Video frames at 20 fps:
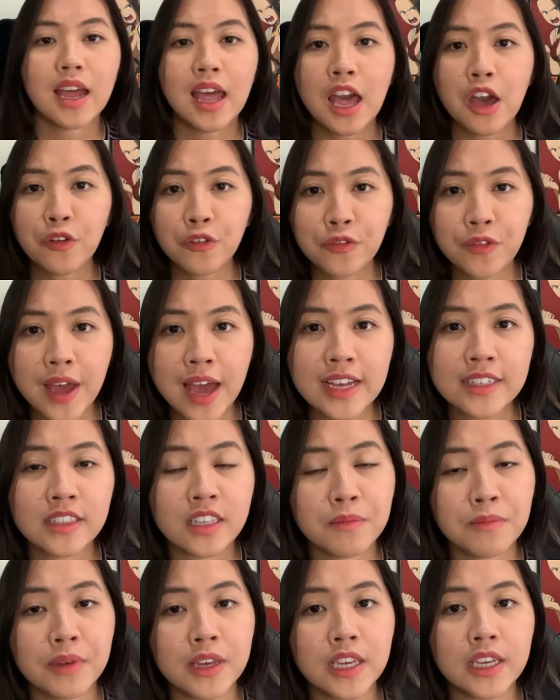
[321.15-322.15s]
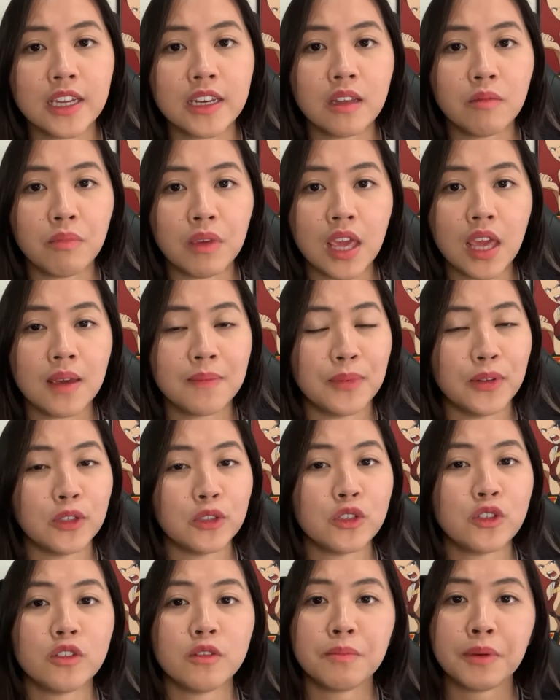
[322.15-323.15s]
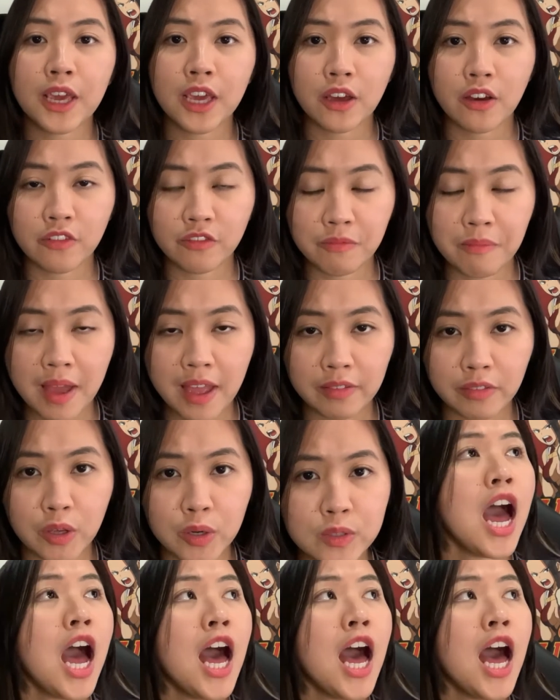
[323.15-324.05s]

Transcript: How fast am I going to be able to pay off my loan?